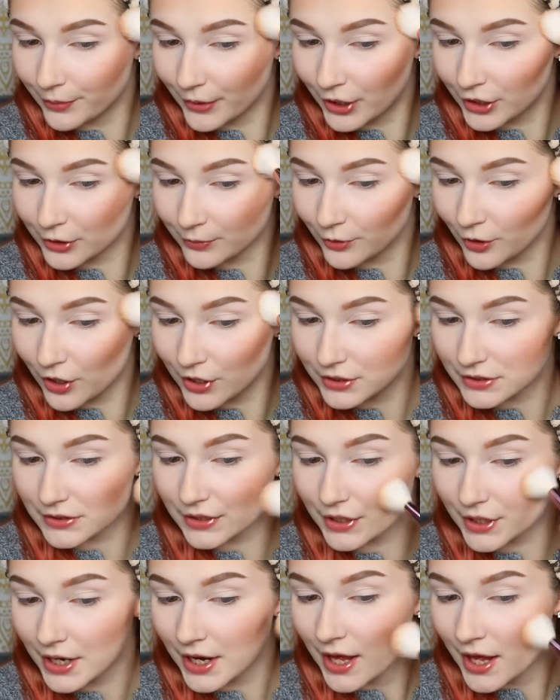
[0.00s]
butter
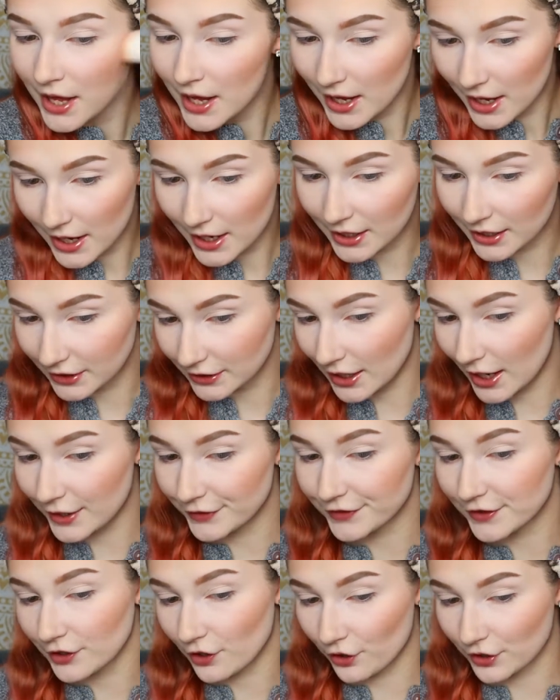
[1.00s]
bronzer, and I
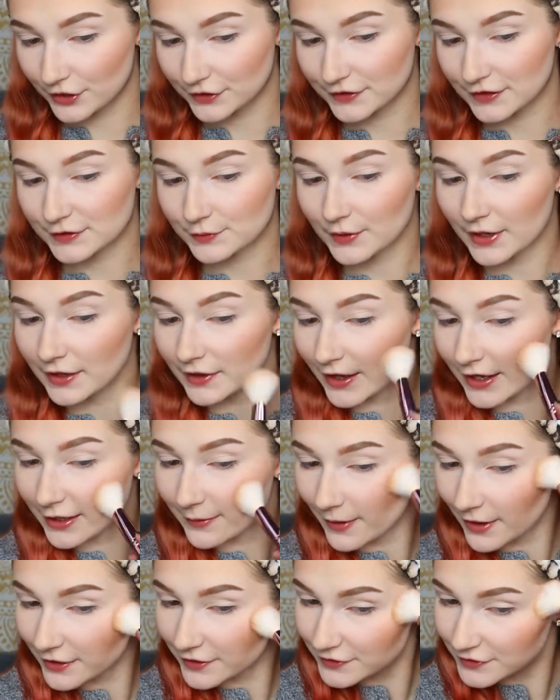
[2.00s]
think honestly that's what I like
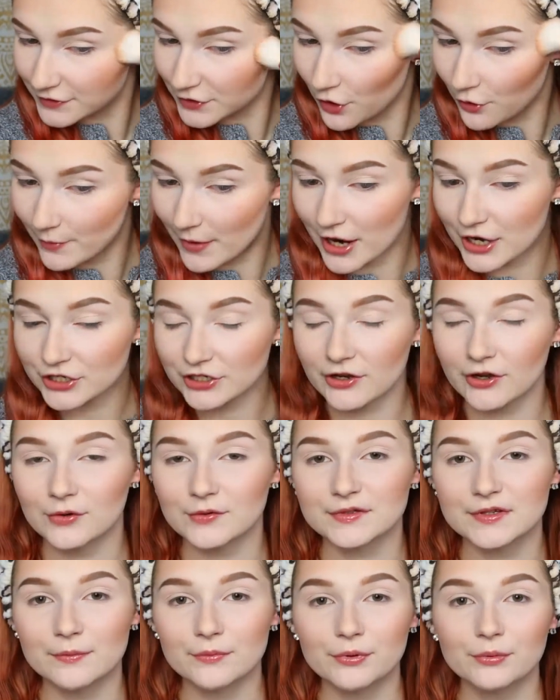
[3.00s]
about it so much. I know
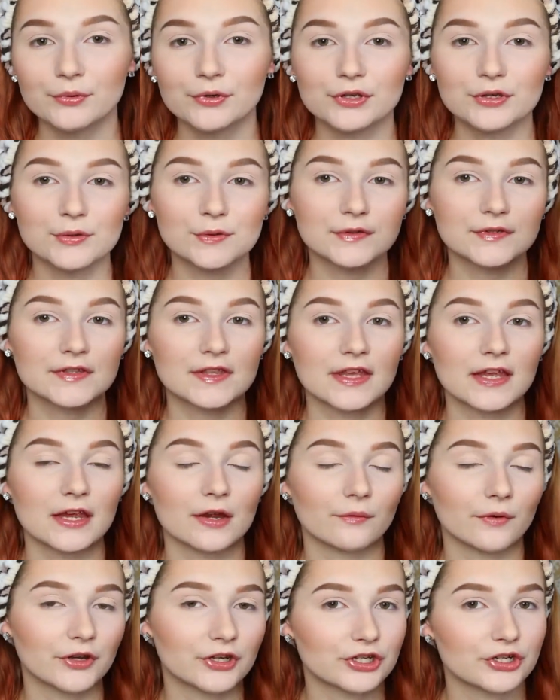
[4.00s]
some people use the
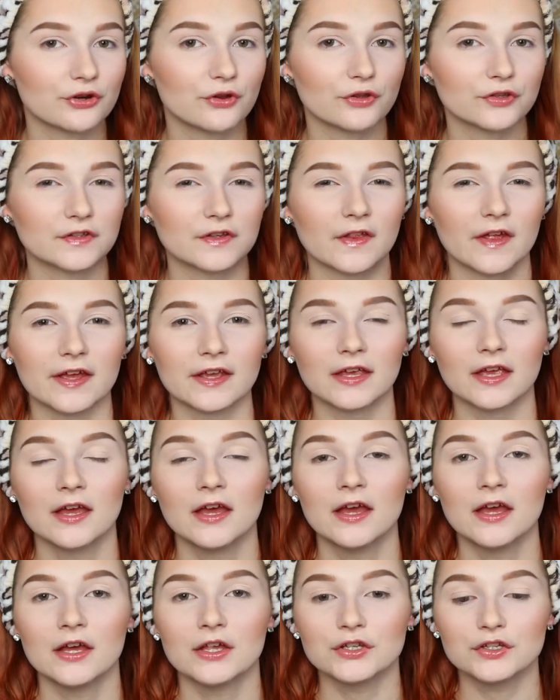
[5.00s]
original to like
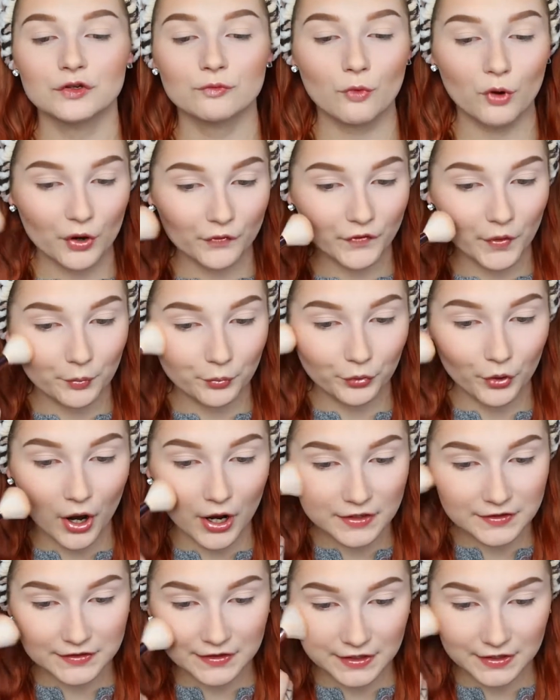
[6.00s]
do more of a
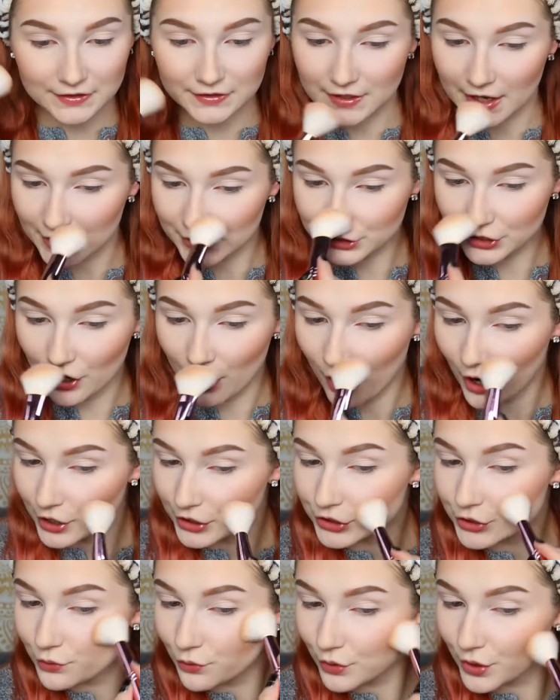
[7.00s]
bronzing slash
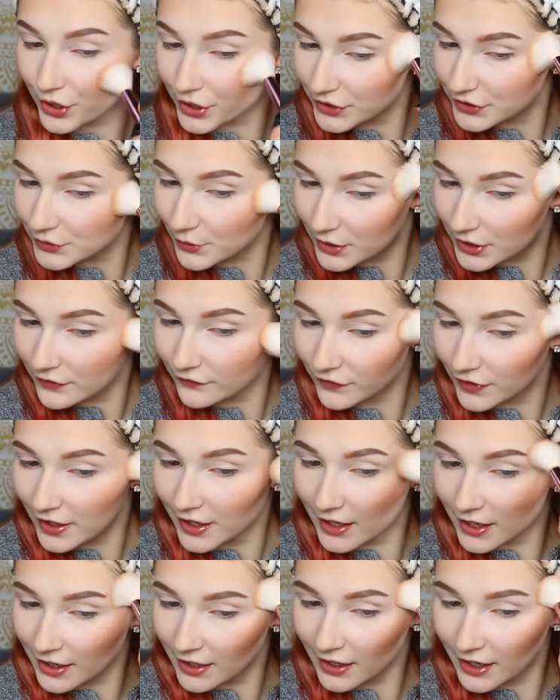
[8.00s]
contour sort of
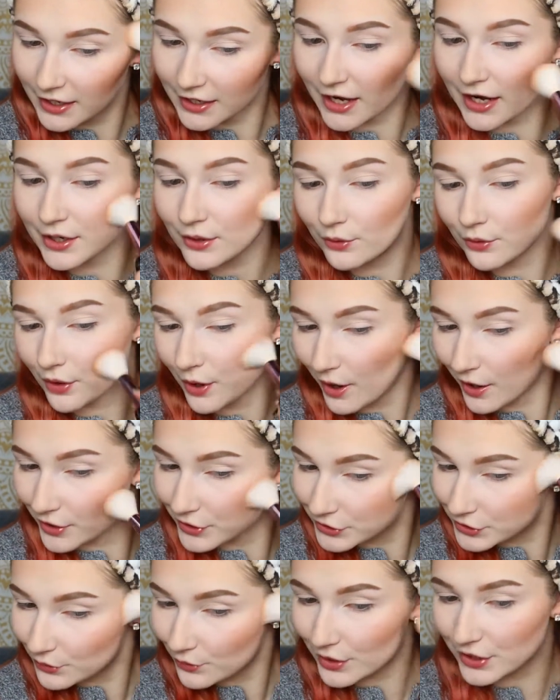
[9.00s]
thing, and I don't
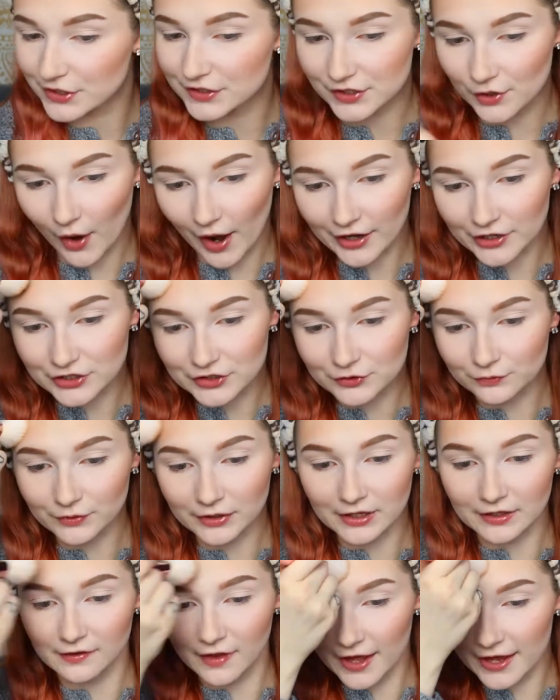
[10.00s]
contour, so I just
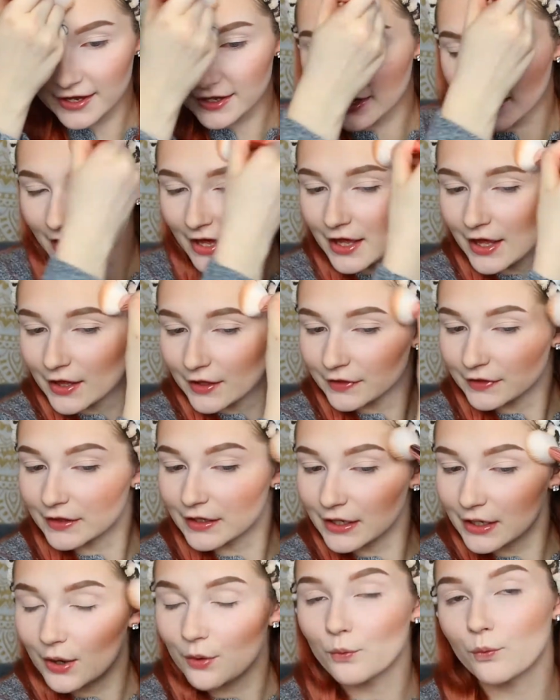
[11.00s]
really like
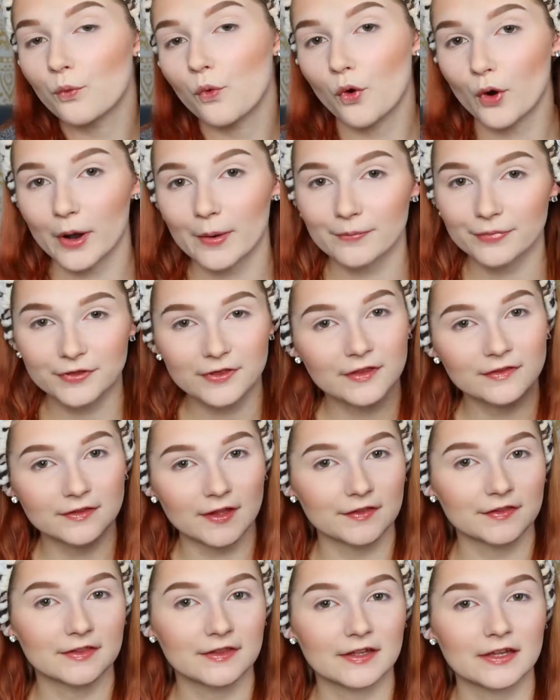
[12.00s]
the warmth
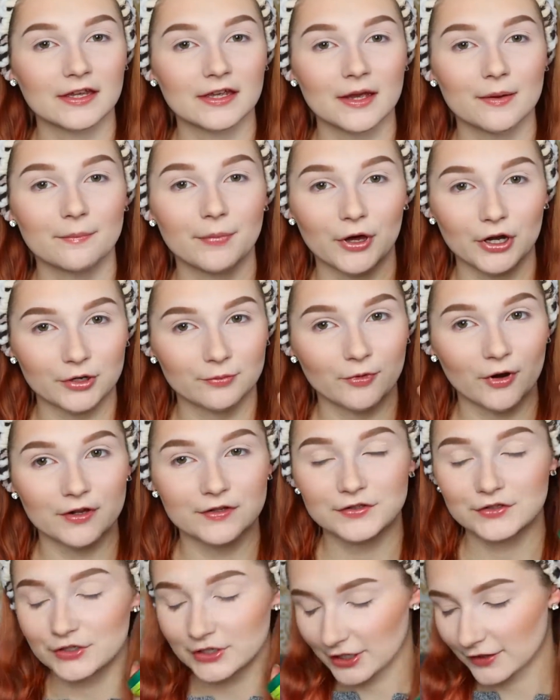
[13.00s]
that the butter
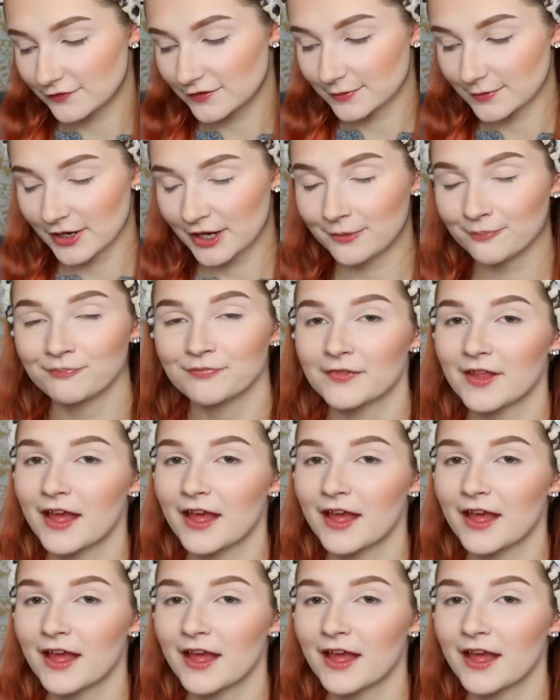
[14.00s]
bronzer gives me.